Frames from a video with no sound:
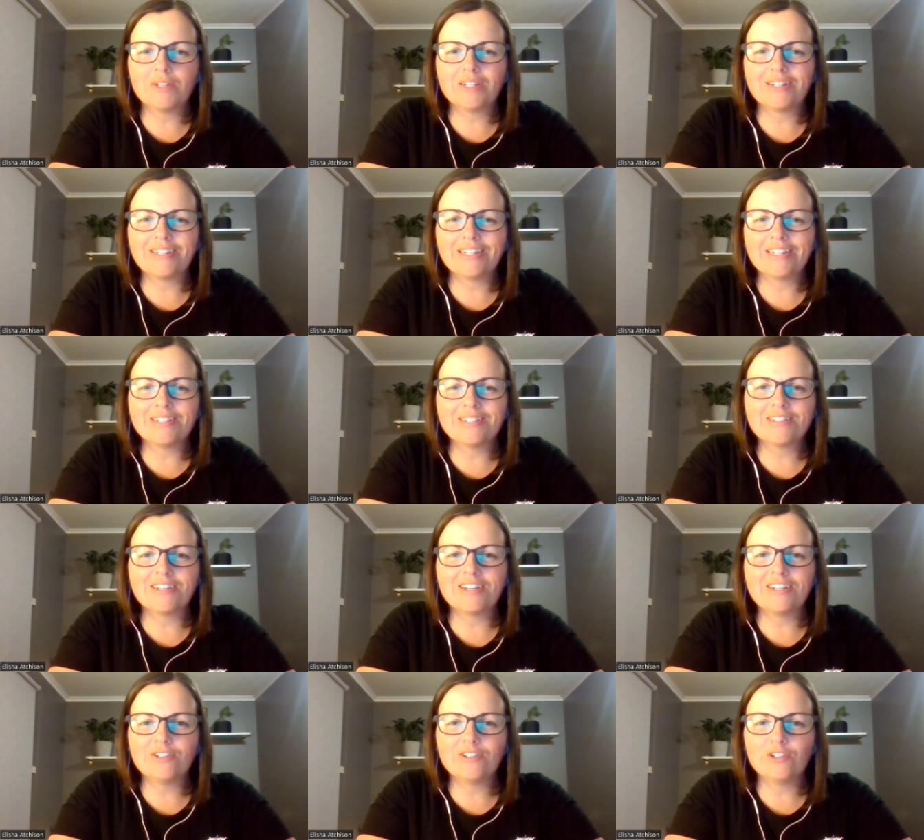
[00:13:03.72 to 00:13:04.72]
community is
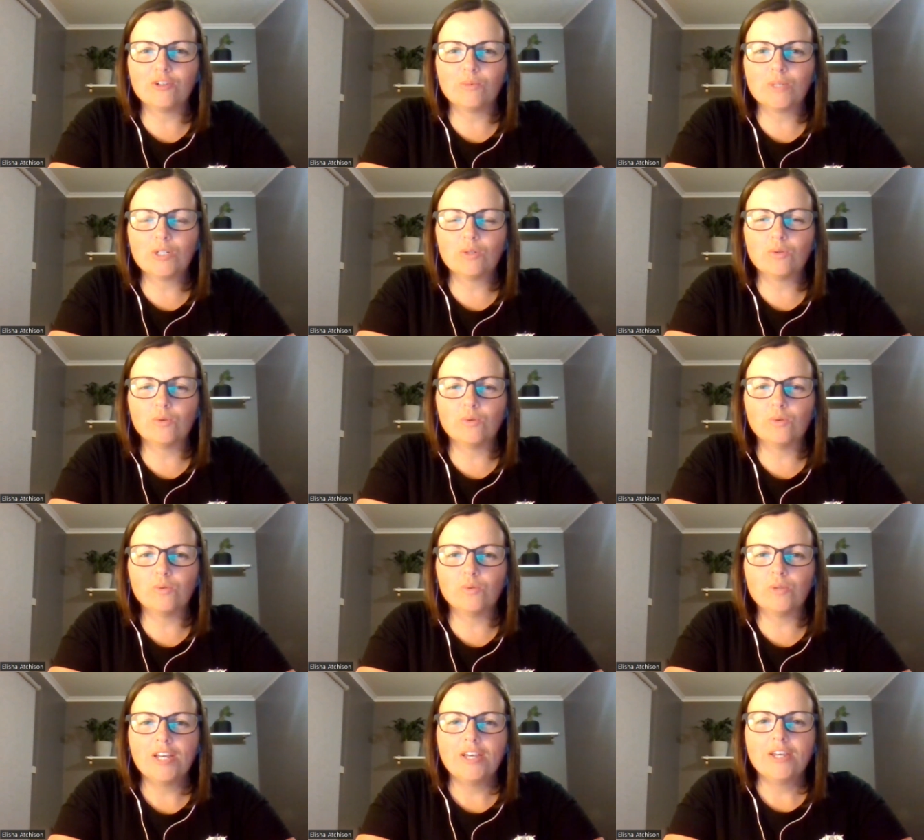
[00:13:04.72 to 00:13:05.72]
that, you know, we
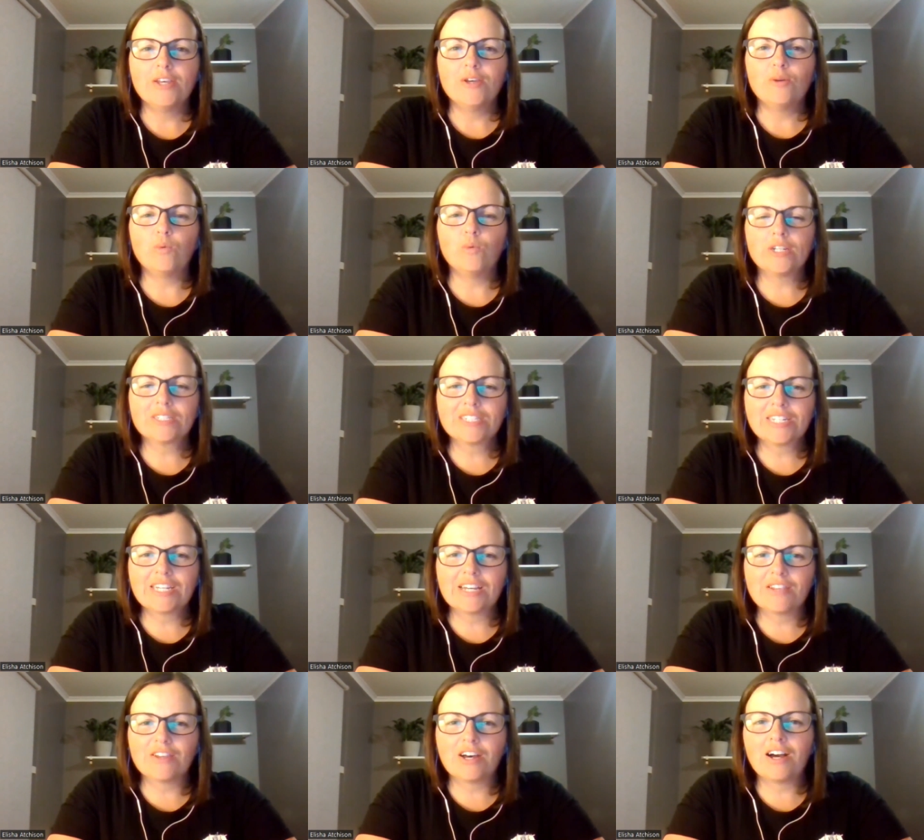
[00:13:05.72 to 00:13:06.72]
all work
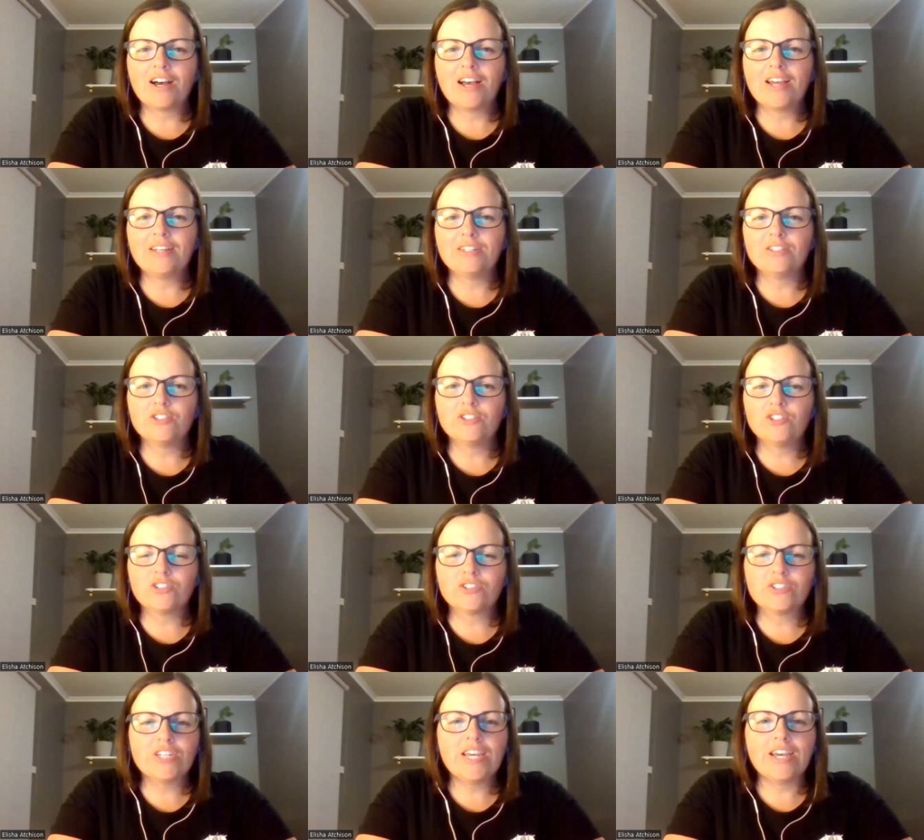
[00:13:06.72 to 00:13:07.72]
together and
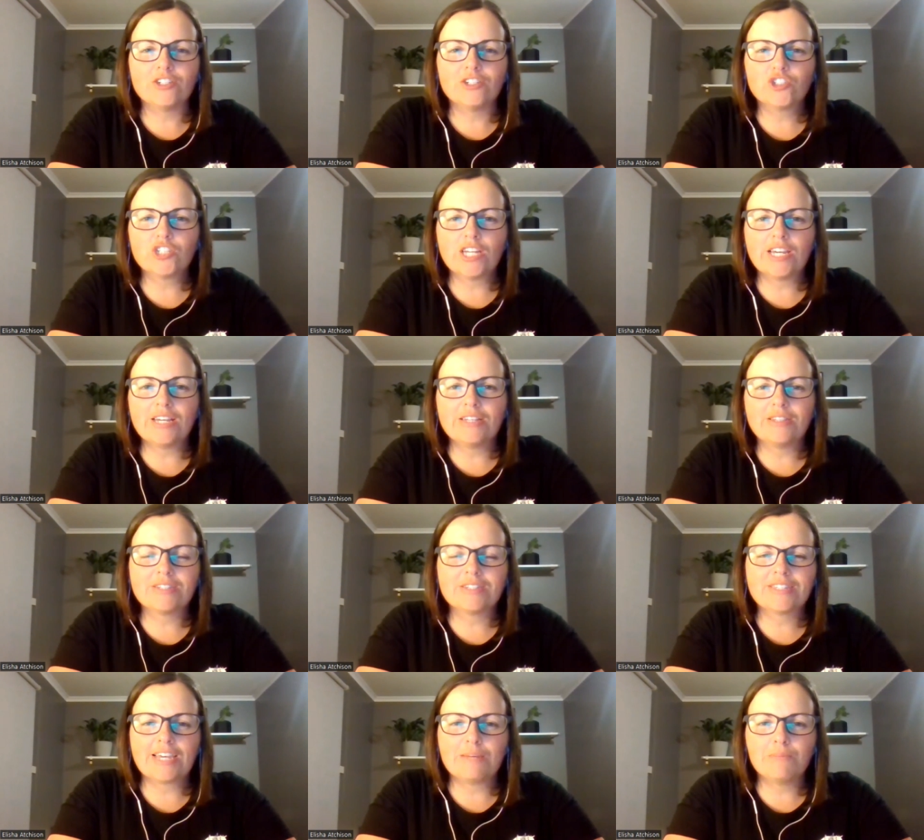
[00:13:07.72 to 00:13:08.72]
just, yeah, share the
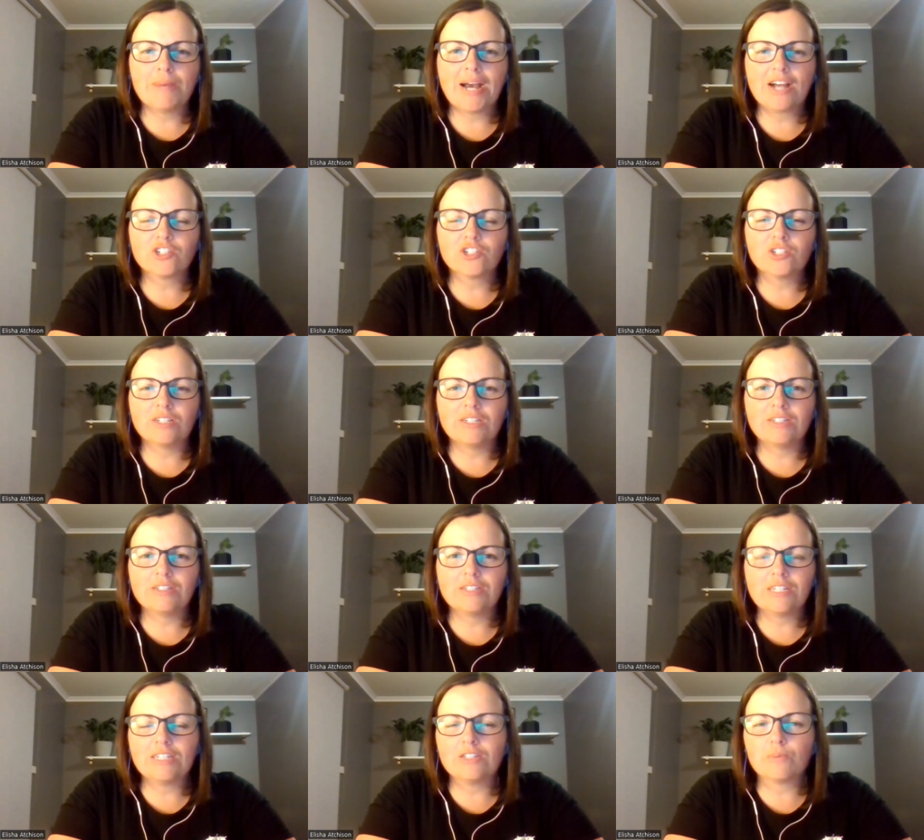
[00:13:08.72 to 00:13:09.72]
same passion
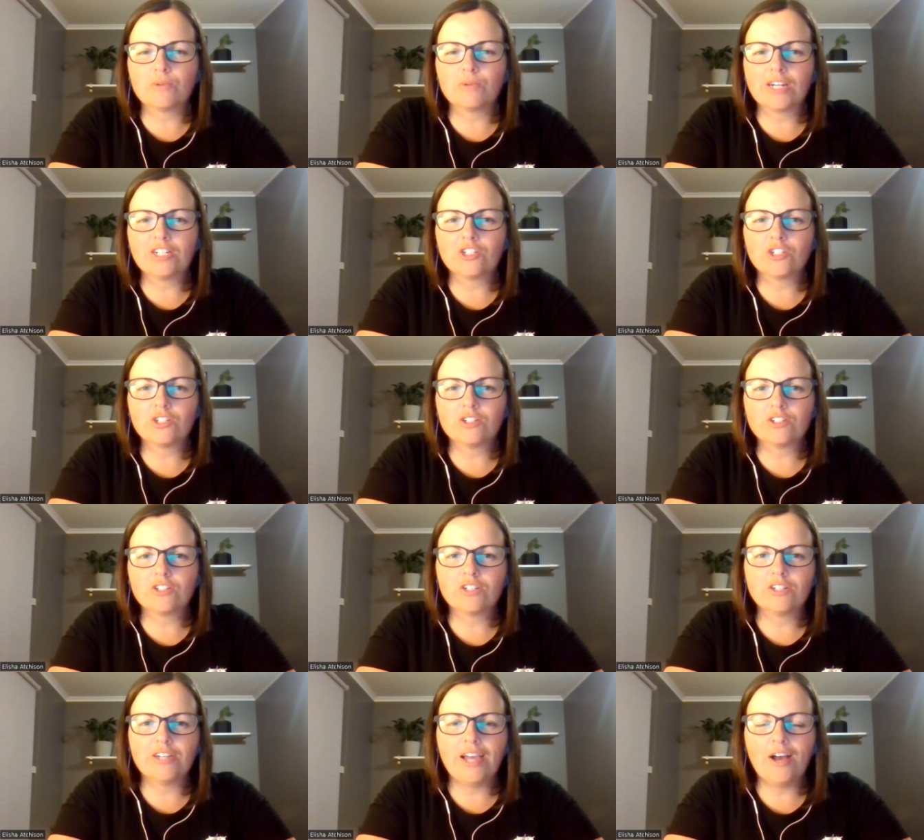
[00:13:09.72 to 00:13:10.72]
and inspiration
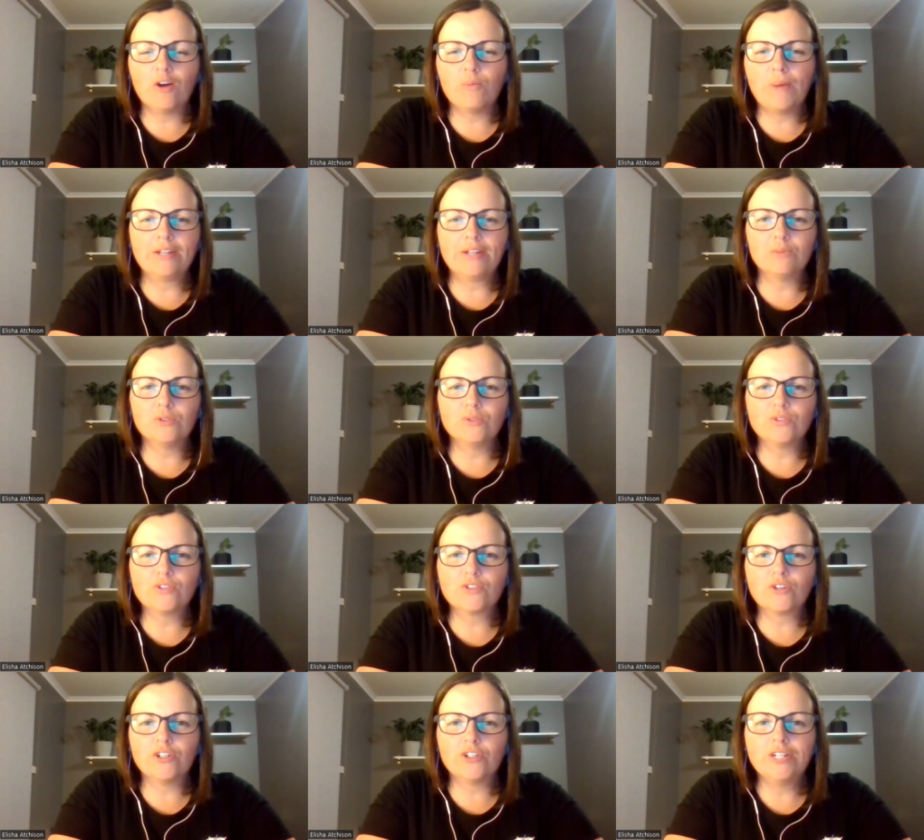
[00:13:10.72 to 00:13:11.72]
to help animals.
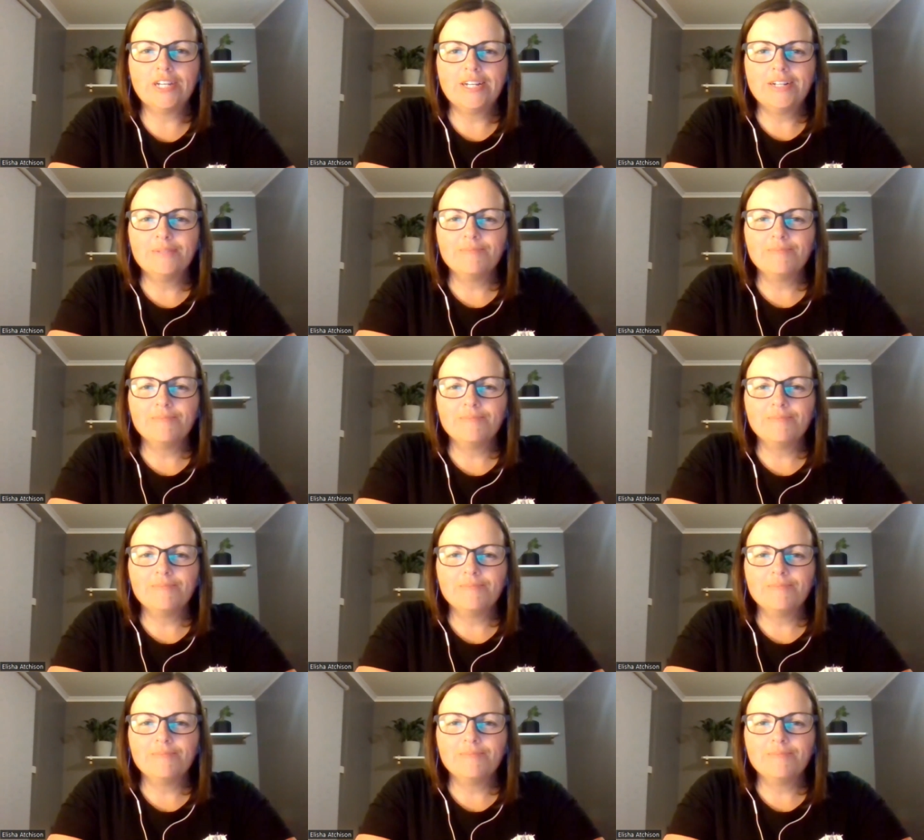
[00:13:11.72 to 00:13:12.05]
So